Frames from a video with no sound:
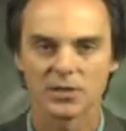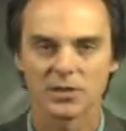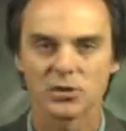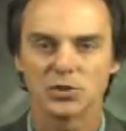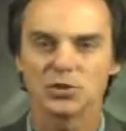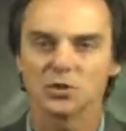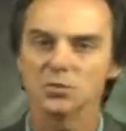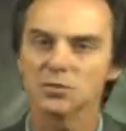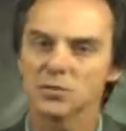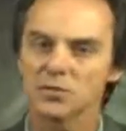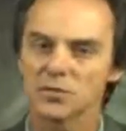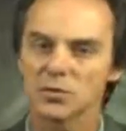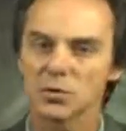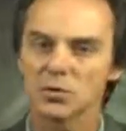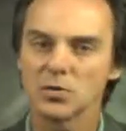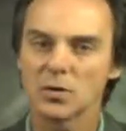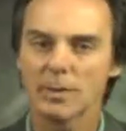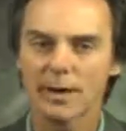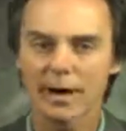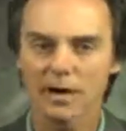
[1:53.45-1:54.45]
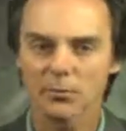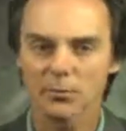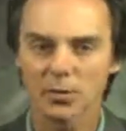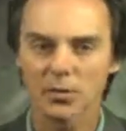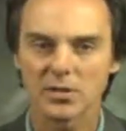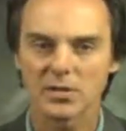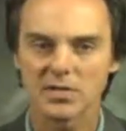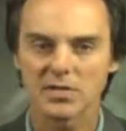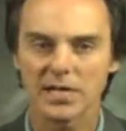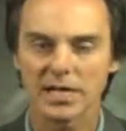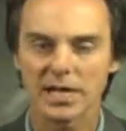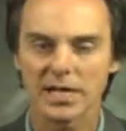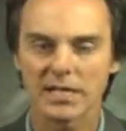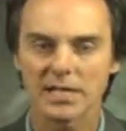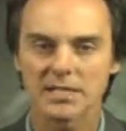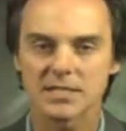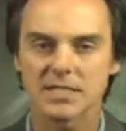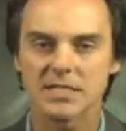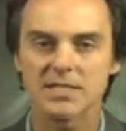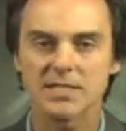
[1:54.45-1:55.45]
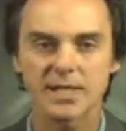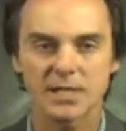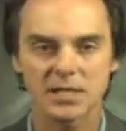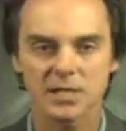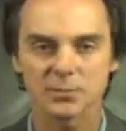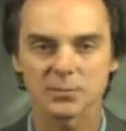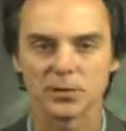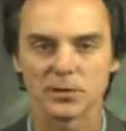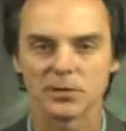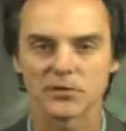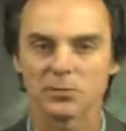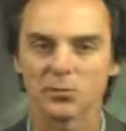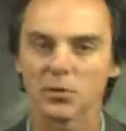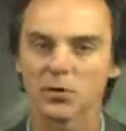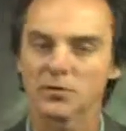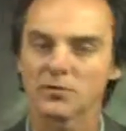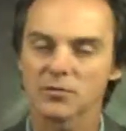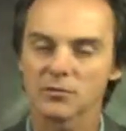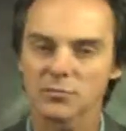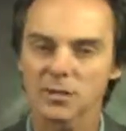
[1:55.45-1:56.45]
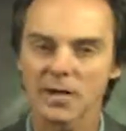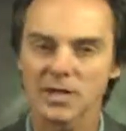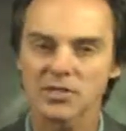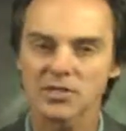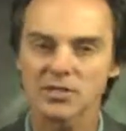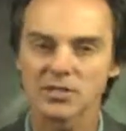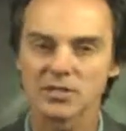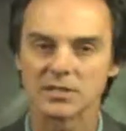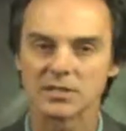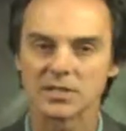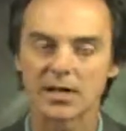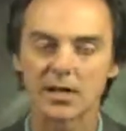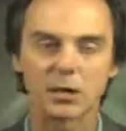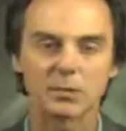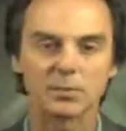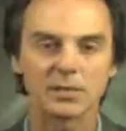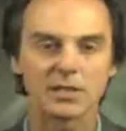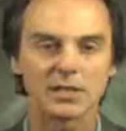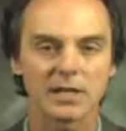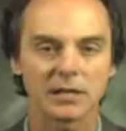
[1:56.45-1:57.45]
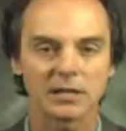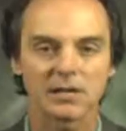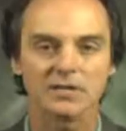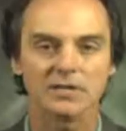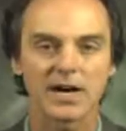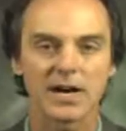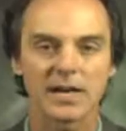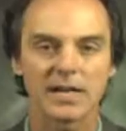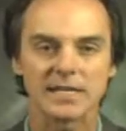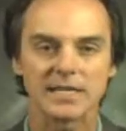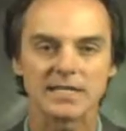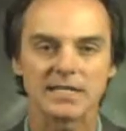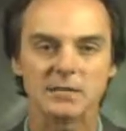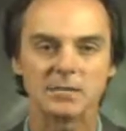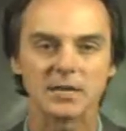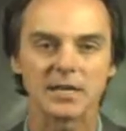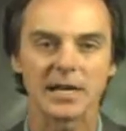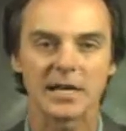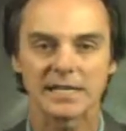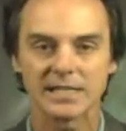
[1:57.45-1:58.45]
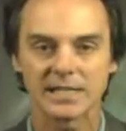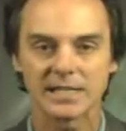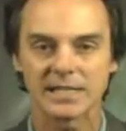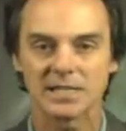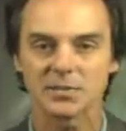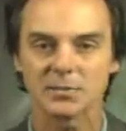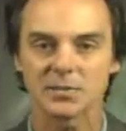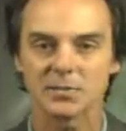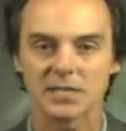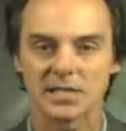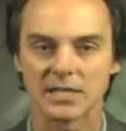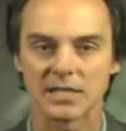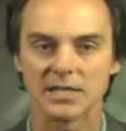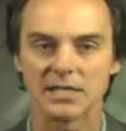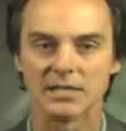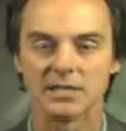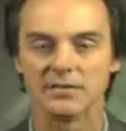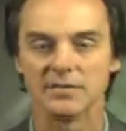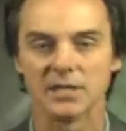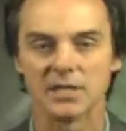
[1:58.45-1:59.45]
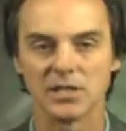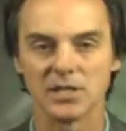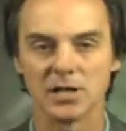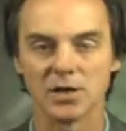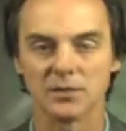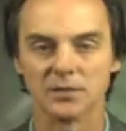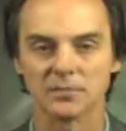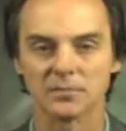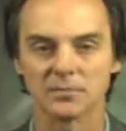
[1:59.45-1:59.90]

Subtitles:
You should review the PowerPoint slides and the textbook for more information to help clarify some of the ideas presented in the video.